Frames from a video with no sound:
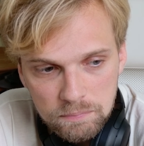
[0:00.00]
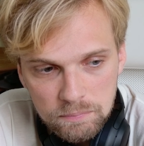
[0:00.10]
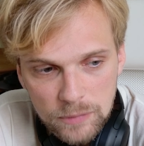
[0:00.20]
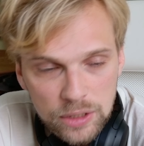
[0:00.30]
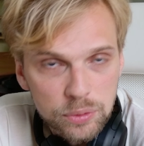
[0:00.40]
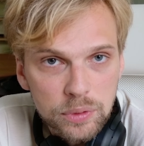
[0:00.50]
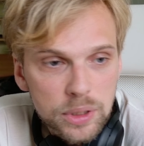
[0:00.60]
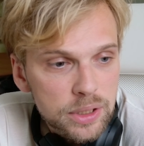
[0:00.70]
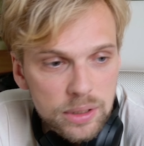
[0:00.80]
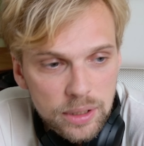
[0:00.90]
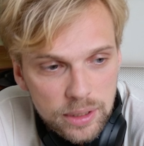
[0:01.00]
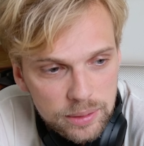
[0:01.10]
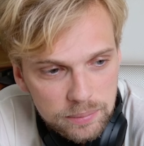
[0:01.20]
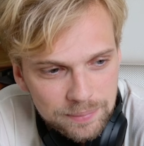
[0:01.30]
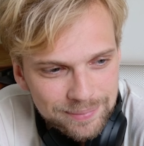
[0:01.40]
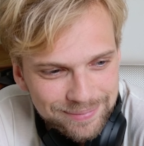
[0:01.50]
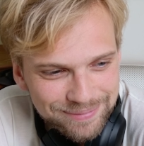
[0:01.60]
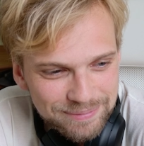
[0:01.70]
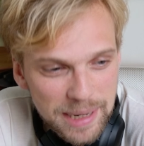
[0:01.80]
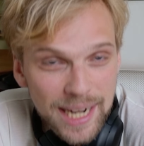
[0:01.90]
Thanks for watching, I guess.
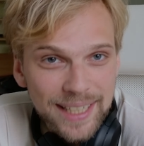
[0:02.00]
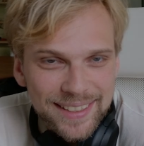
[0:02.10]
Bye.